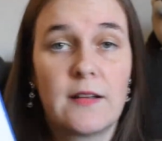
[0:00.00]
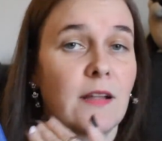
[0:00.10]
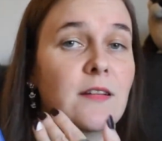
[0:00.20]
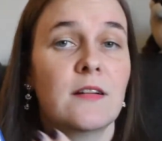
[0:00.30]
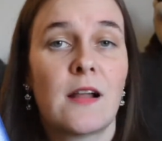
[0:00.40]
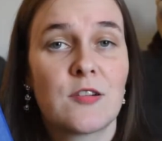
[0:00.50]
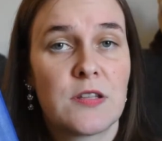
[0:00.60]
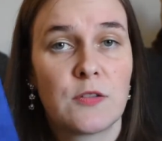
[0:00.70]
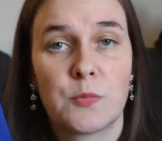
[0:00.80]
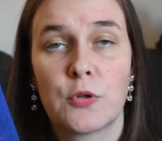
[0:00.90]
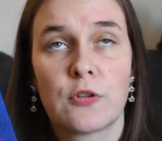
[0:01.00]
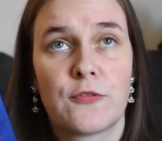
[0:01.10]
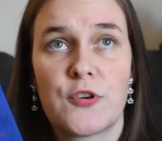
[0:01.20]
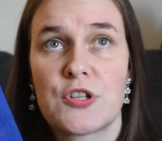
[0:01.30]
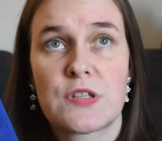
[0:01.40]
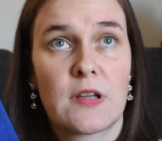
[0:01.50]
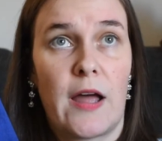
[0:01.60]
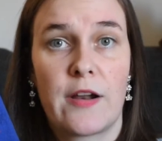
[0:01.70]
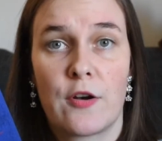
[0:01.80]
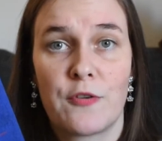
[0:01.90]
and I didn't understand the book the first,
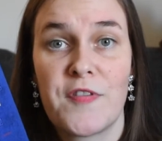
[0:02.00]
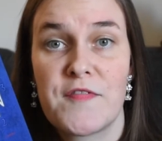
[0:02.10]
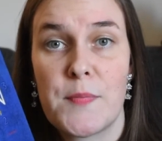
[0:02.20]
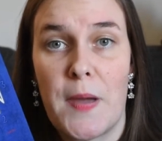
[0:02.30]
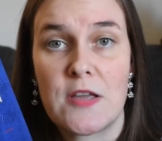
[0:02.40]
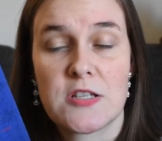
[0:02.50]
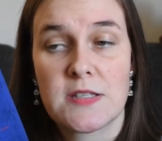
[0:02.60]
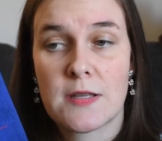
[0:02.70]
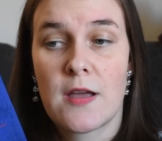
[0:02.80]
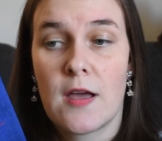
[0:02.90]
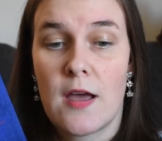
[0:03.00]
I don't know, 50 pages.